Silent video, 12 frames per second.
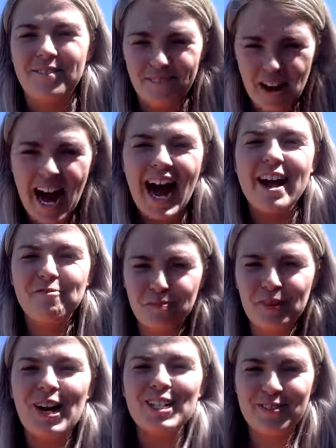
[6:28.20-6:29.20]
5
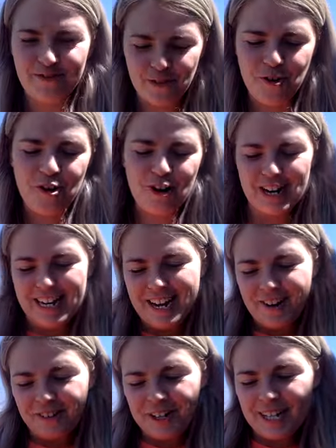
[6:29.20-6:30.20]
plus 4
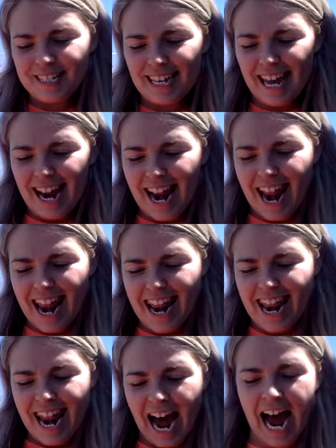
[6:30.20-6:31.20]
equals
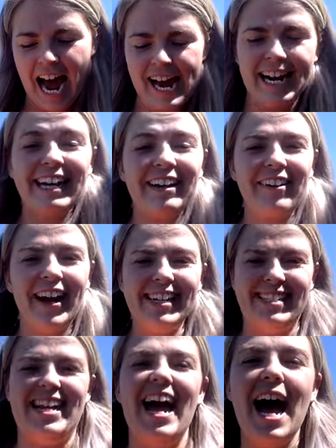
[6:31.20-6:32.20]
9.
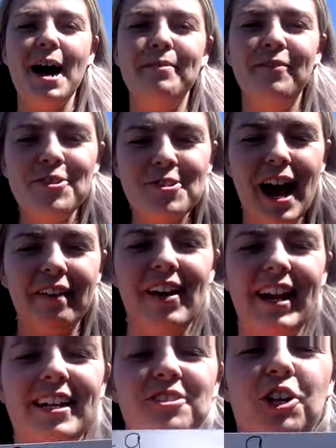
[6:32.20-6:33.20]
Great job. If you got
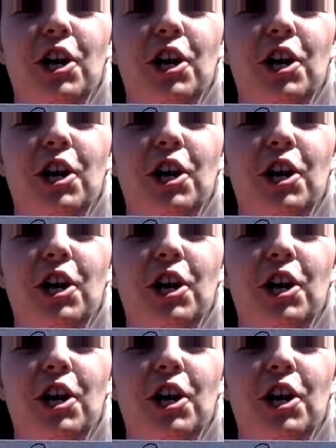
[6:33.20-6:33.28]
that answer